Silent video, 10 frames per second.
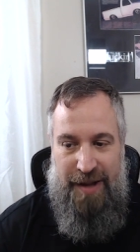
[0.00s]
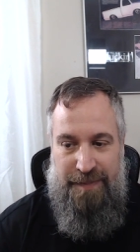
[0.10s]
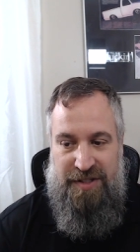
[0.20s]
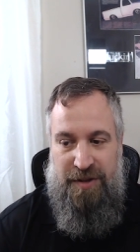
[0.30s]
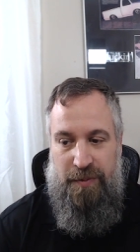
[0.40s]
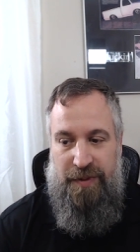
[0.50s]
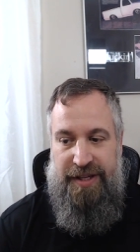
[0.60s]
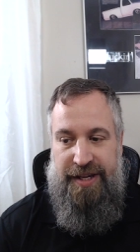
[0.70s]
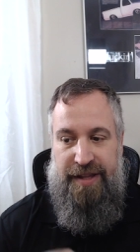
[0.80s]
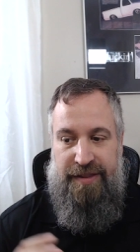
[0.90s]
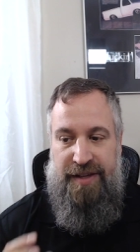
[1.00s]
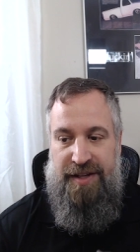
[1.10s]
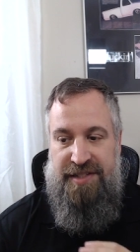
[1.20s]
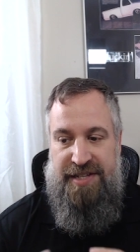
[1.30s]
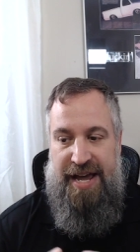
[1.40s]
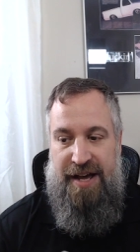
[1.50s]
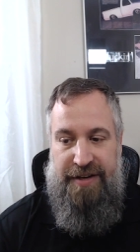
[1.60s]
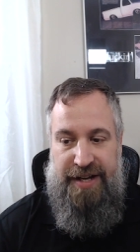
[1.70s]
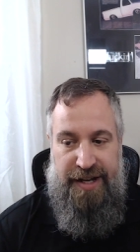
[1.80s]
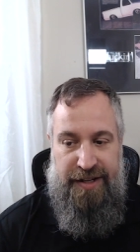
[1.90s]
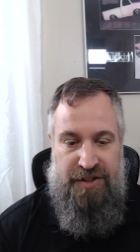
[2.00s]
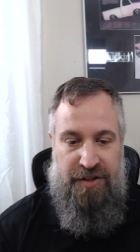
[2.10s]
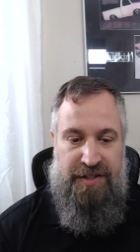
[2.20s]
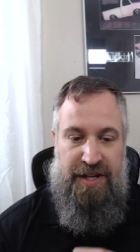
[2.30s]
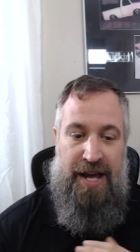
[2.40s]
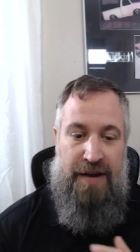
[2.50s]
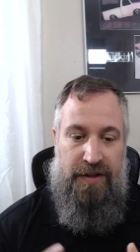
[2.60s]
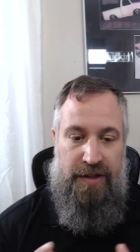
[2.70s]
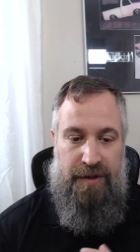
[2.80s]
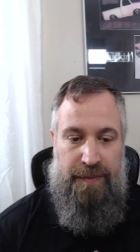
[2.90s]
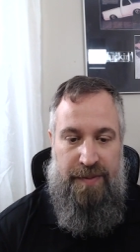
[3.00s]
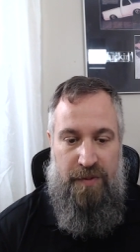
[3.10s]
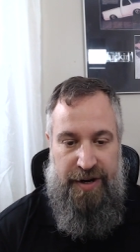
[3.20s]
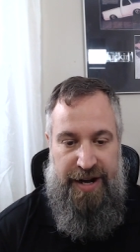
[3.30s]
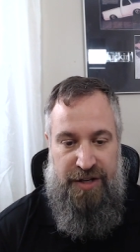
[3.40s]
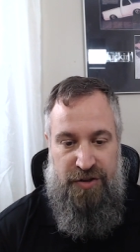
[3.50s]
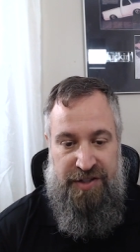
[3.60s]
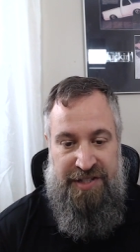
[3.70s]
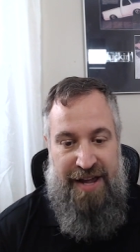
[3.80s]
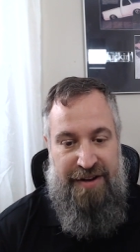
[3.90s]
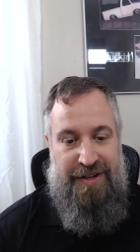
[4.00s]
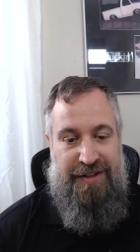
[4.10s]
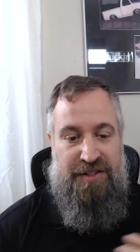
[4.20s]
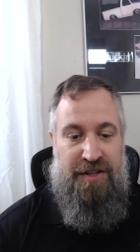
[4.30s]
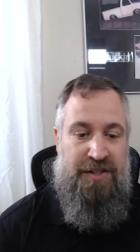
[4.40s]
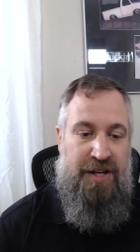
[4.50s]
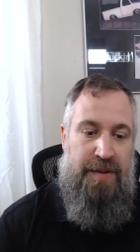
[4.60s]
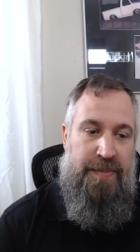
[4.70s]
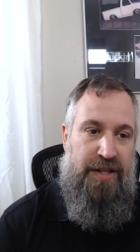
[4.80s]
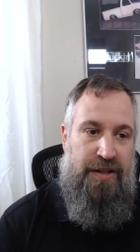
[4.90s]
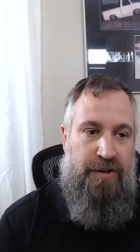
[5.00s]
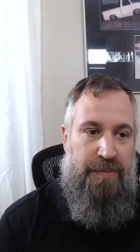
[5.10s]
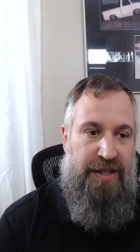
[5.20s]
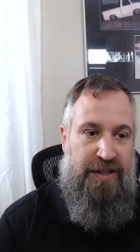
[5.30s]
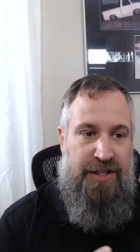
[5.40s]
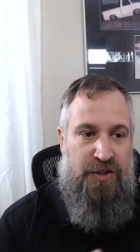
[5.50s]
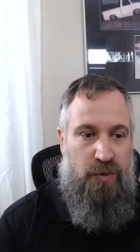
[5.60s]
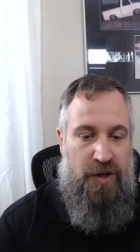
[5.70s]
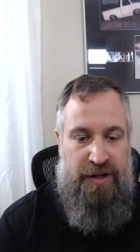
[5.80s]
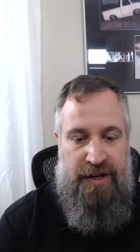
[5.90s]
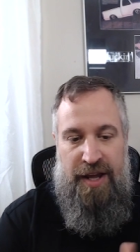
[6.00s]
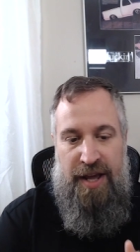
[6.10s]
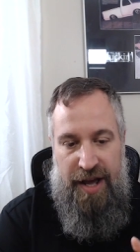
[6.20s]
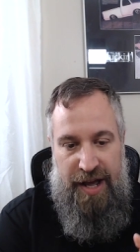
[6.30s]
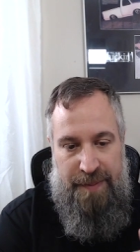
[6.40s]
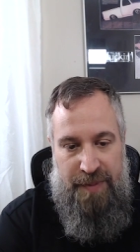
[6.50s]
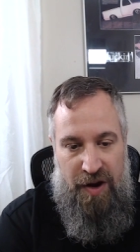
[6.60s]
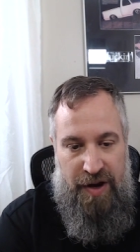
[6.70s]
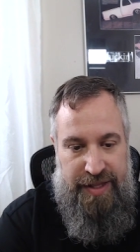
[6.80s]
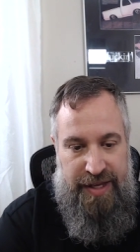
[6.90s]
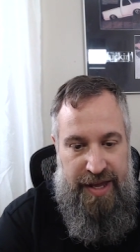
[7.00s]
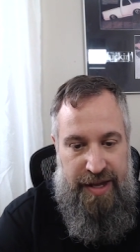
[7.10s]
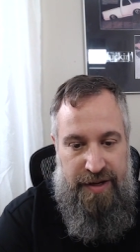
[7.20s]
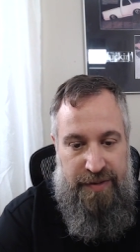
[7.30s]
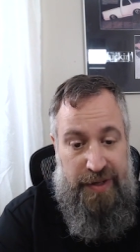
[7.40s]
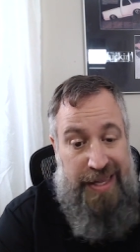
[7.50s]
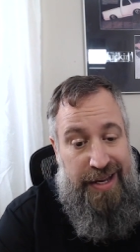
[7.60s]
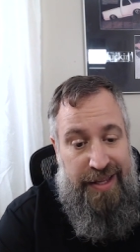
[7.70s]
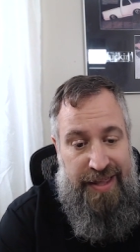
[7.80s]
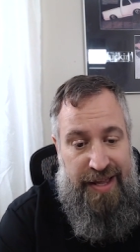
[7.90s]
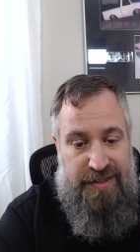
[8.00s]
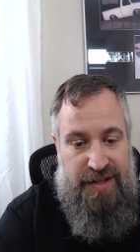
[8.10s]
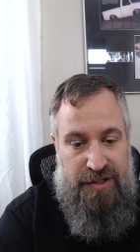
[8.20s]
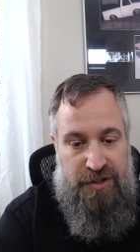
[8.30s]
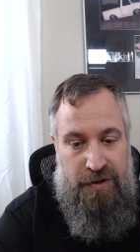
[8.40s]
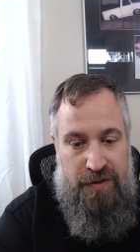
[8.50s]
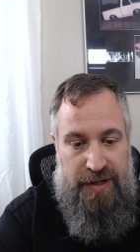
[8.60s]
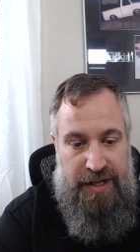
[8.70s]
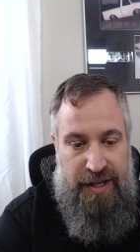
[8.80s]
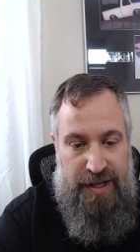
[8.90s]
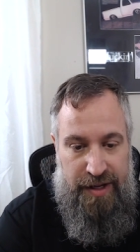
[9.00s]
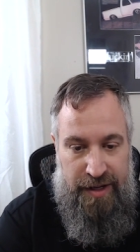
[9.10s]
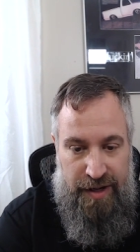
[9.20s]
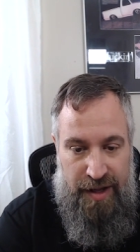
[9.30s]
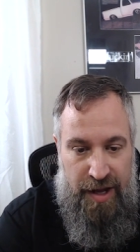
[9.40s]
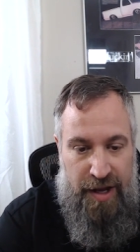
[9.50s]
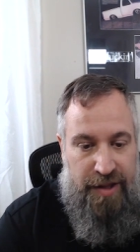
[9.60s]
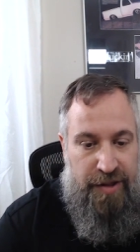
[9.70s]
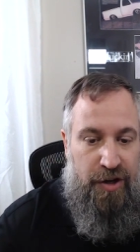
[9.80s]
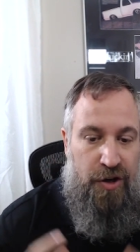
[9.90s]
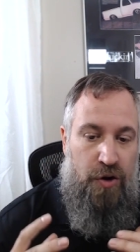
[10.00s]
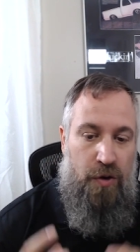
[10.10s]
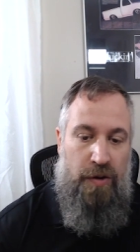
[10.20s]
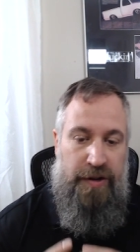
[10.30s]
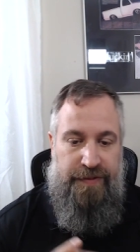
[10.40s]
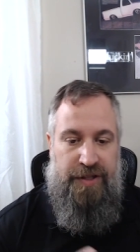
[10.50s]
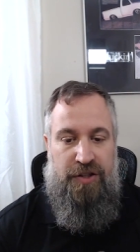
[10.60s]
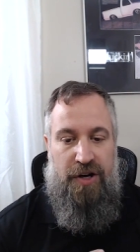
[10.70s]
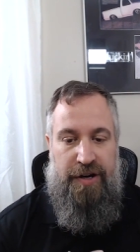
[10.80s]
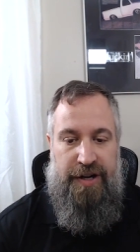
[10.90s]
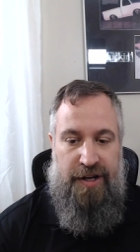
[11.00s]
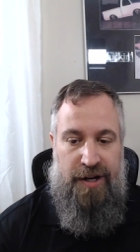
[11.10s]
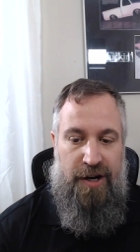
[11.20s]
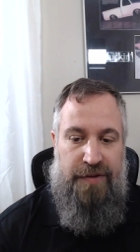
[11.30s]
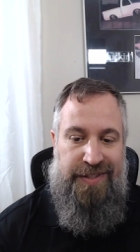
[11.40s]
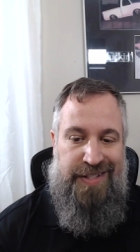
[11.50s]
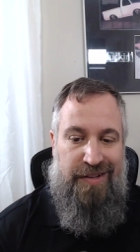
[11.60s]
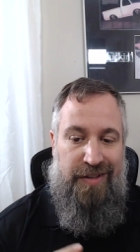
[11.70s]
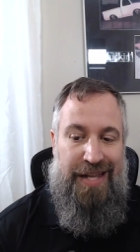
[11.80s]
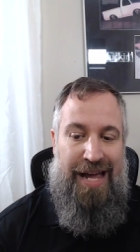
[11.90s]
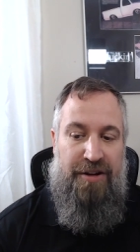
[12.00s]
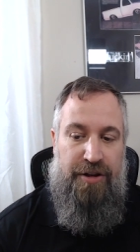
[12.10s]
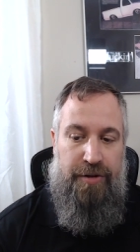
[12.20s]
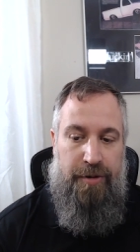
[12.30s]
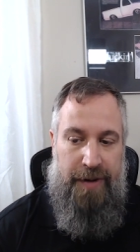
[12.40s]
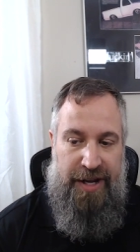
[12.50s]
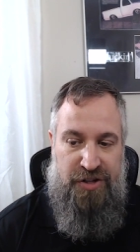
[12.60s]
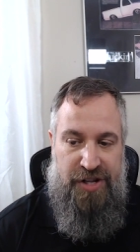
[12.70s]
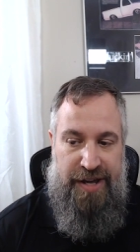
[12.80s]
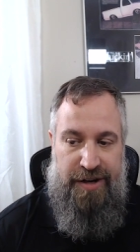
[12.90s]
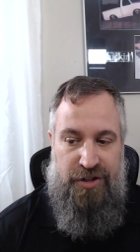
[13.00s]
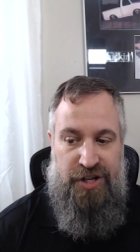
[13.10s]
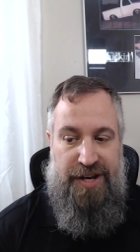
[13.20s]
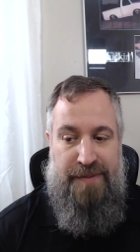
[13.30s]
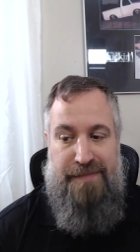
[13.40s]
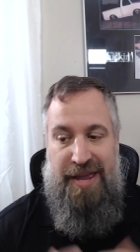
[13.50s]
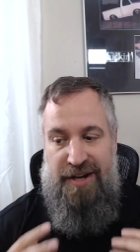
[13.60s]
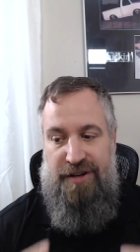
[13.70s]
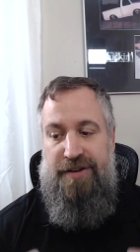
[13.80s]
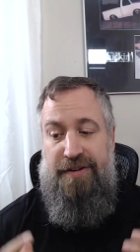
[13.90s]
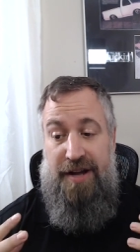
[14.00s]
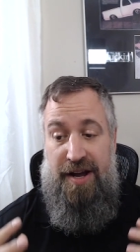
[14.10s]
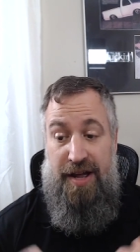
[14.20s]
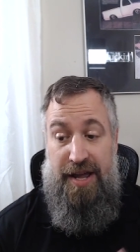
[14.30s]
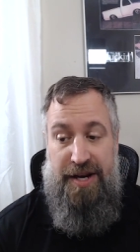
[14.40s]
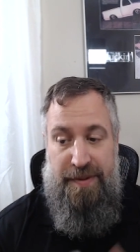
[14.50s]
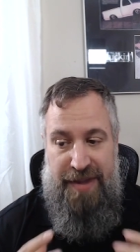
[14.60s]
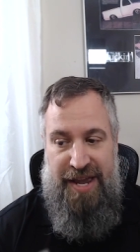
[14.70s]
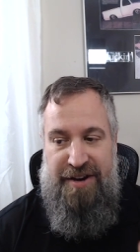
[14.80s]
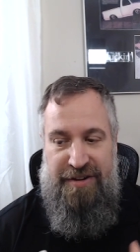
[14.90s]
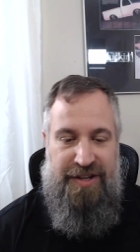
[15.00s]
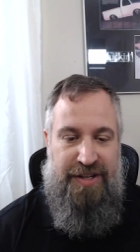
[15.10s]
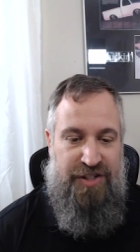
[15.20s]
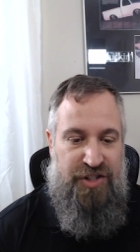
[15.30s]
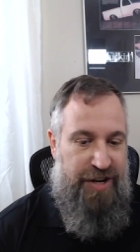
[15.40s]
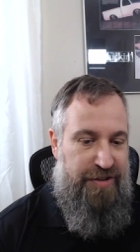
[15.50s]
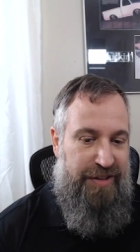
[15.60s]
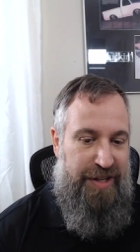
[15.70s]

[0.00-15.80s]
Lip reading: to really get things dialed in. So it's going to have a little bit more natural sound, and it's also going to be a little bit less work on the end getting that tuned in. The goal of the target curve is to allow you to arrange the energy in a manner that is generally